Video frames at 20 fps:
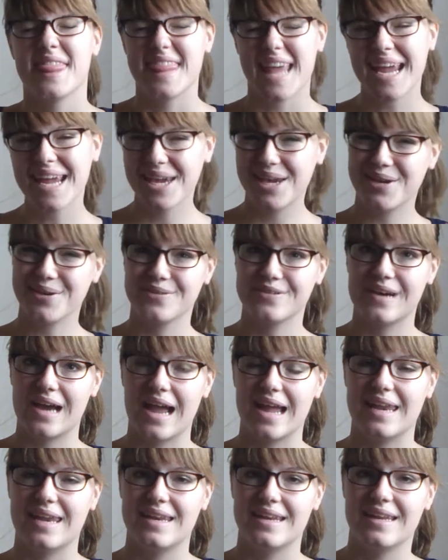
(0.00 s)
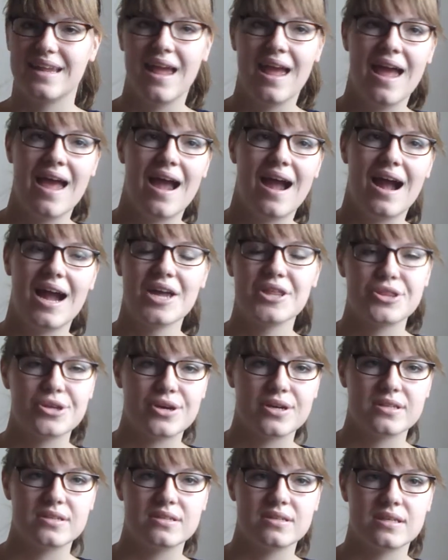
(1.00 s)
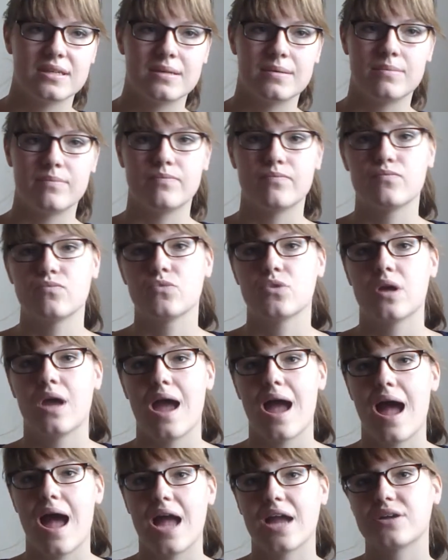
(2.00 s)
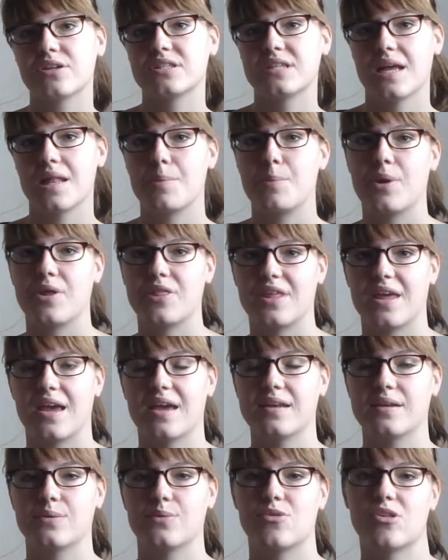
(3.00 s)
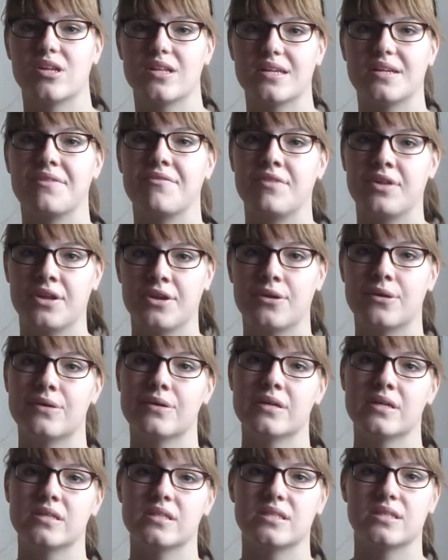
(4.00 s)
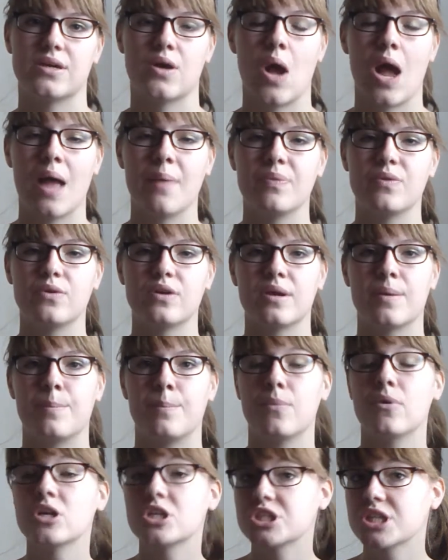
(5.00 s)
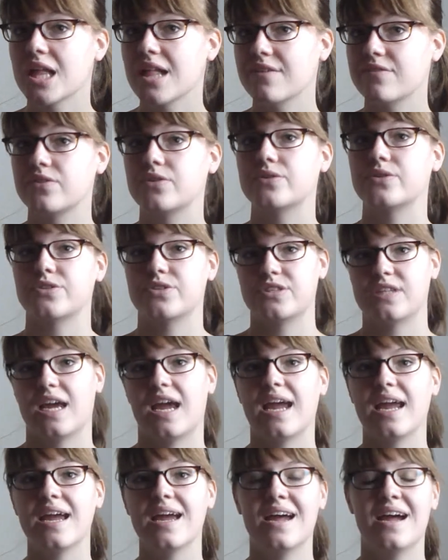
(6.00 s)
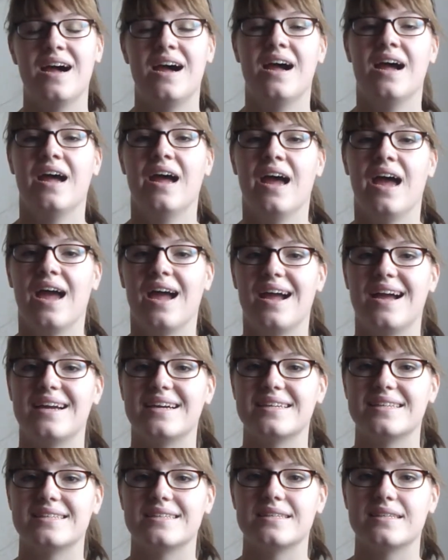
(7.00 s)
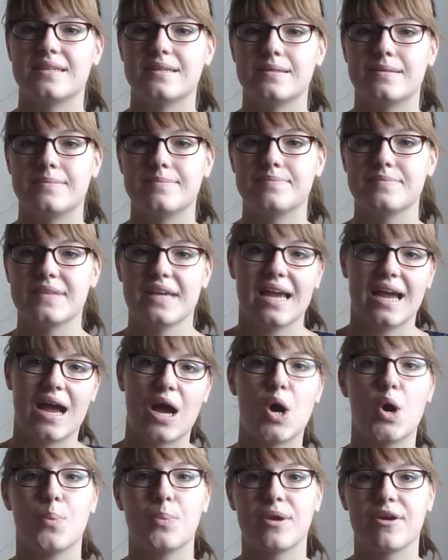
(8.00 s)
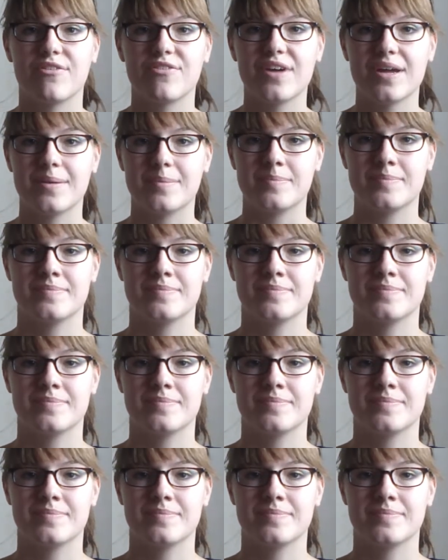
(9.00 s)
thank you. And I thought I could celebrate that with a little video. So I'm doing a bookshelf tour today. And yeah, I hope you have